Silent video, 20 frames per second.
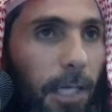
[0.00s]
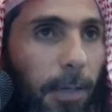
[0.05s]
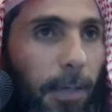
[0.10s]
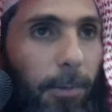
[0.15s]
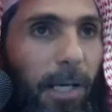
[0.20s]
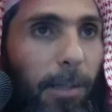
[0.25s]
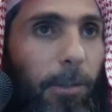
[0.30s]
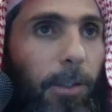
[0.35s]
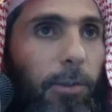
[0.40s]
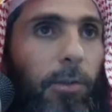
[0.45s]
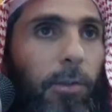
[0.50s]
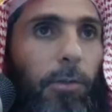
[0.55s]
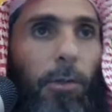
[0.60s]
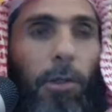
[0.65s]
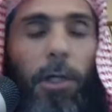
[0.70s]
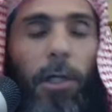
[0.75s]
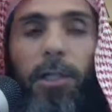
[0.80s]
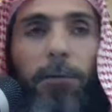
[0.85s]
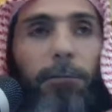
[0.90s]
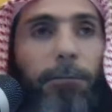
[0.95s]
I'm not
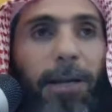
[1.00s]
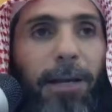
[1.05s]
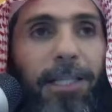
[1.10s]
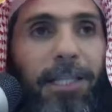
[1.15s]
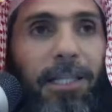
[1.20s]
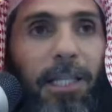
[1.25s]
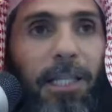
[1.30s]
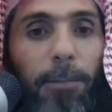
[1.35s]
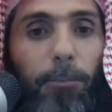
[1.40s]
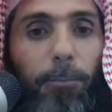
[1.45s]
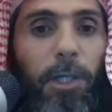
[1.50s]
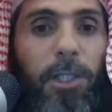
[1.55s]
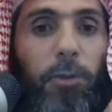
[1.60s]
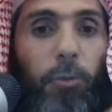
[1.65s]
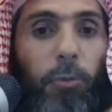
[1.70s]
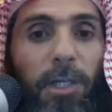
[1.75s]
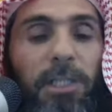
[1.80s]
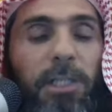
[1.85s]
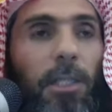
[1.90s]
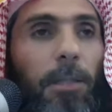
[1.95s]
defending them. What
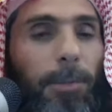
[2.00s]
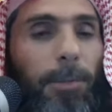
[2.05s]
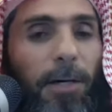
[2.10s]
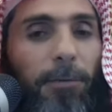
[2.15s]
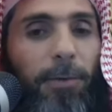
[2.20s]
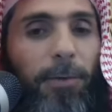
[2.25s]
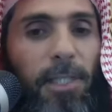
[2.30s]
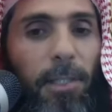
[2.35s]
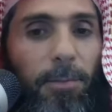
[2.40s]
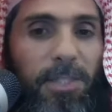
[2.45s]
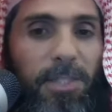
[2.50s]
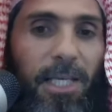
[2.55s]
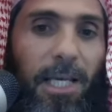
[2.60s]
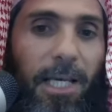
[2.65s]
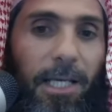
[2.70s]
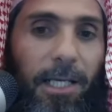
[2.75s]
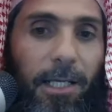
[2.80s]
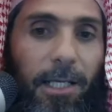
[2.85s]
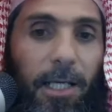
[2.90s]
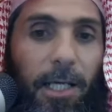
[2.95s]
was the Prophet
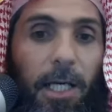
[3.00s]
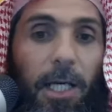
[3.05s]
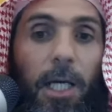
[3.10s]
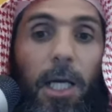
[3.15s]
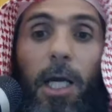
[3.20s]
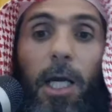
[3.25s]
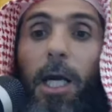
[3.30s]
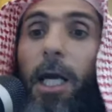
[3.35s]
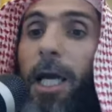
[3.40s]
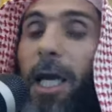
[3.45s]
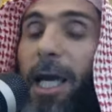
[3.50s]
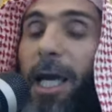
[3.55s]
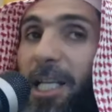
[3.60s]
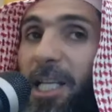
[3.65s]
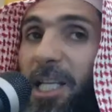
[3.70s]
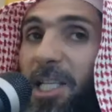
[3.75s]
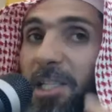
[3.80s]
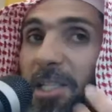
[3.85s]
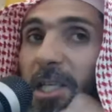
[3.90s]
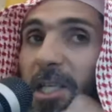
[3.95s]
saying? And
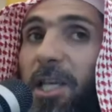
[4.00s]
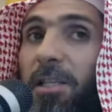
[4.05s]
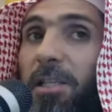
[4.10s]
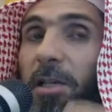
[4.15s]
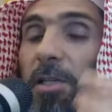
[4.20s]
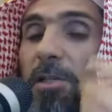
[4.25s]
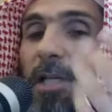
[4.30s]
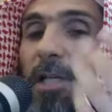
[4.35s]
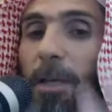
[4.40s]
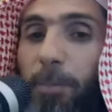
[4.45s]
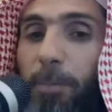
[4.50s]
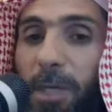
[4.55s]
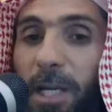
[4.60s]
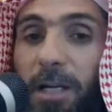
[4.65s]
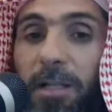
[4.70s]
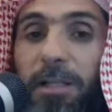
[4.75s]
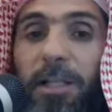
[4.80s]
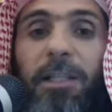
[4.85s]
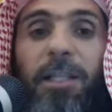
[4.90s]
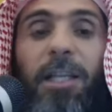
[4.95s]
he sees his
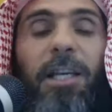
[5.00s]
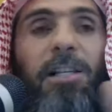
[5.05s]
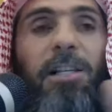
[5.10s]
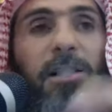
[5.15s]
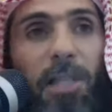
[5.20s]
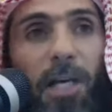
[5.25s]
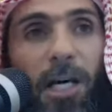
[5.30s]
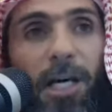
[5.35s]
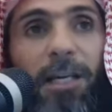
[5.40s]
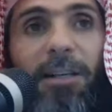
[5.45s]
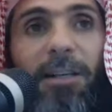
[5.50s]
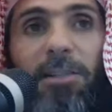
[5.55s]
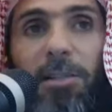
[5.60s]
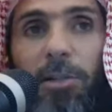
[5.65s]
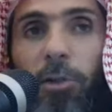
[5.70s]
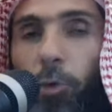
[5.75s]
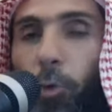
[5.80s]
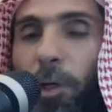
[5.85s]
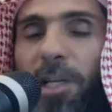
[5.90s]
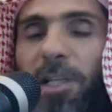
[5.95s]
Amir that he is dying,
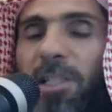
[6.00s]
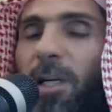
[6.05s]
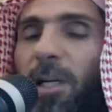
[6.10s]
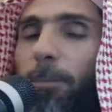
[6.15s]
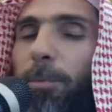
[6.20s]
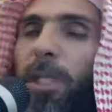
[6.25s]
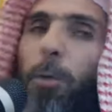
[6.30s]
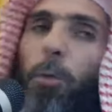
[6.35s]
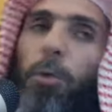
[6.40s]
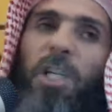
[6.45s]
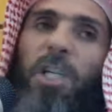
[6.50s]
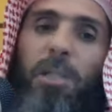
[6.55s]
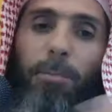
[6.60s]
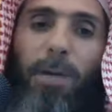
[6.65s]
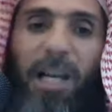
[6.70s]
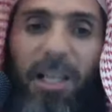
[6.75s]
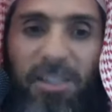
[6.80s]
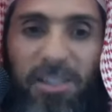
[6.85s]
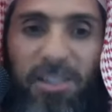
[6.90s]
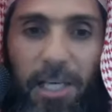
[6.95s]
doing something which is
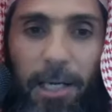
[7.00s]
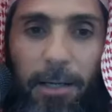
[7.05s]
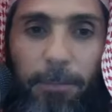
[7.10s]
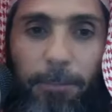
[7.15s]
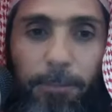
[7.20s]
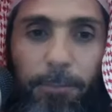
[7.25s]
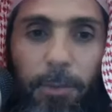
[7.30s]
ma'asiyah.